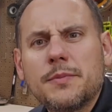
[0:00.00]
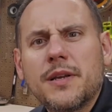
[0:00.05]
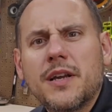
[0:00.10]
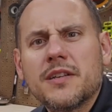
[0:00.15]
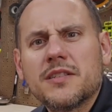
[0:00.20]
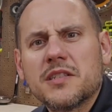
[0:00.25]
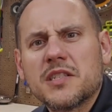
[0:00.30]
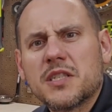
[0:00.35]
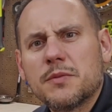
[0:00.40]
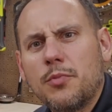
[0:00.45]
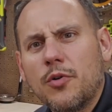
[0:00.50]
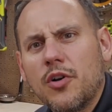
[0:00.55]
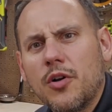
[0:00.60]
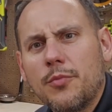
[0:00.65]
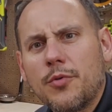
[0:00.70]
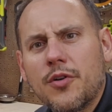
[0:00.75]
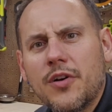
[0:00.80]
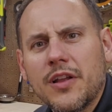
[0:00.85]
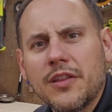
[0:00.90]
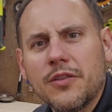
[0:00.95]
because the spoil
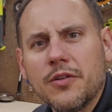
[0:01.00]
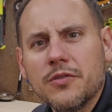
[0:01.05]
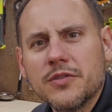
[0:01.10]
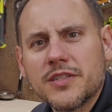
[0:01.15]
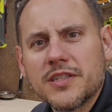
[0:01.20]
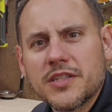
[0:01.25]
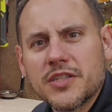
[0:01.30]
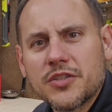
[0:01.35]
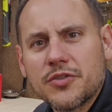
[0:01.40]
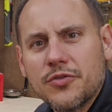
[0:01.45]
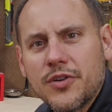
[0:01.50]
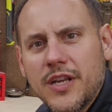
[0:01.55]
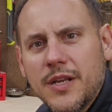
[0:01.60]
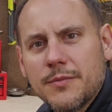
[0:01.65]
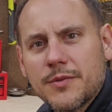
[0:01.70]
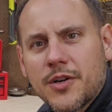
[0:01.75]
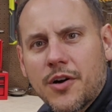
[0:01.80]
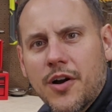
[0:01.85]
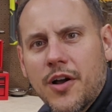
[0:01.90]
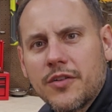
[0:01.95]
board at those
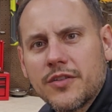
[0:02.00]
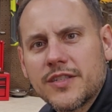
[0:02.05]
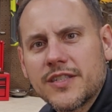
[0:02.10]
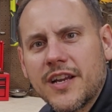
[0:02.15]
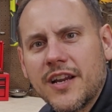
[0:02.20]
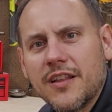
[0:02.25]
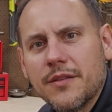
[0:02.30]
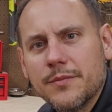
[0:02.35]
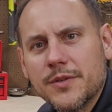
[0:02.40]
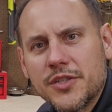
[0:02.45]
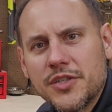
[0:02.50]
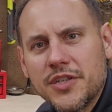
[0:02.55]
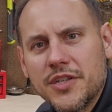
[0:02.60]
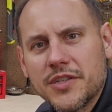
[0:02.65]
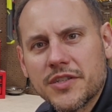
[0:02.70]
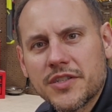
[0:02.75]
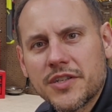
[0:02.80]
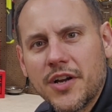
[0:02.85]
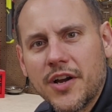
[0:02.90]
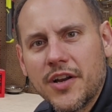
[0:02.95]
extremes are outside of the
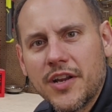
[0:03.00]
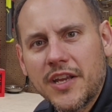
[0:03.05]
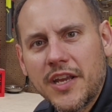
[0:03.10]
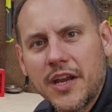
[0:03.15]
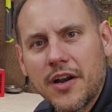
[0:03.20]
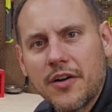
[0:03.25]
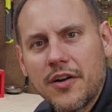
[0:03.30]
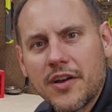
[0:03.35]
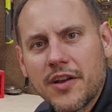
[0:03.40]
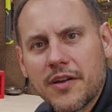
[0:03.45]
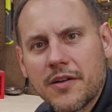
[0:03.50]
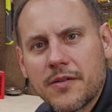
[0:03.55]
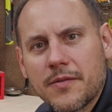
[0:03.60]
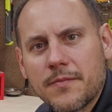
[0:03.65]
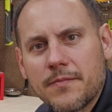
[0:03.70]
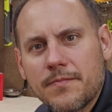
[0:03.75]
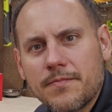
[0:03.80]
machine's cutting area.